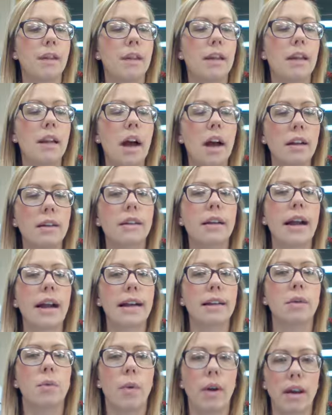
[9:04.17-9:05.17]
in
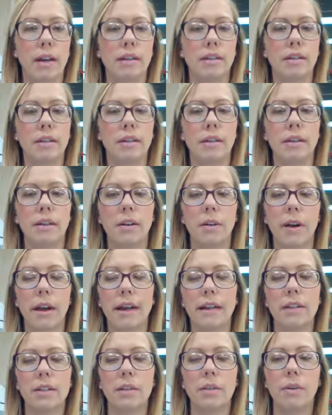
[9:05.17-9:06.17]
unkind ways,
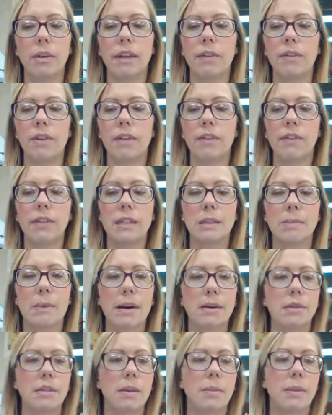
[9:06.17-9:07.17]
okay? So even if it's
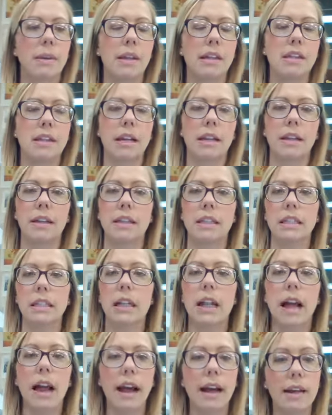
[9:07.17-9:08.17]
about someone that's not in this
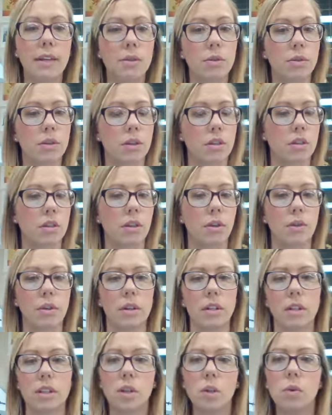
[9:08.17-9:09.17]
class or doesn't go to
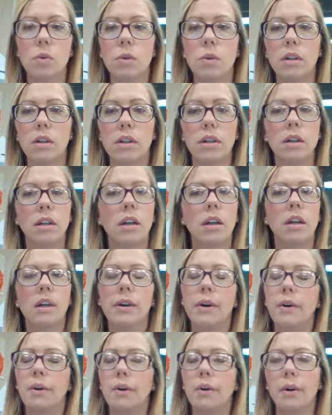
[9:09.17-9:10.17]
this school
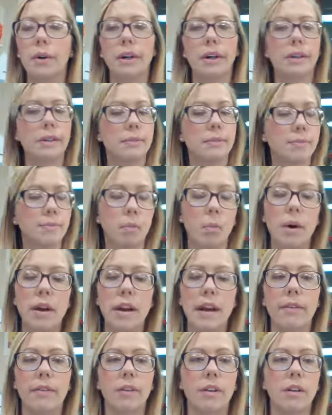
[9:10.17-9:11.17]
or
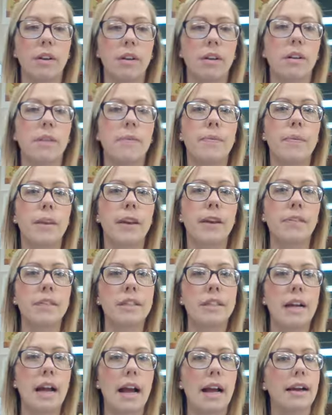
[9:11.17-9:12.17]
whatever, if
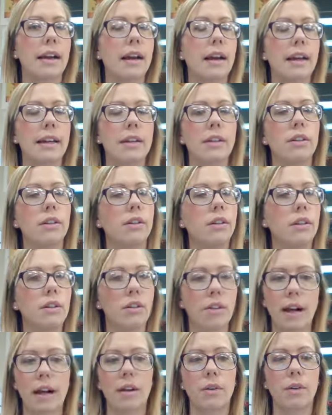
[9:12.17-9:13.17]
it's not kind,
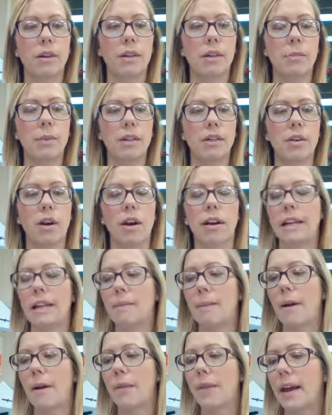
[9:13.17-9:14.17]
you're not going to be
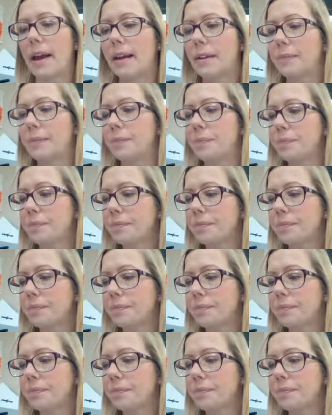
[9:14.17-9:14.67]
talking about that.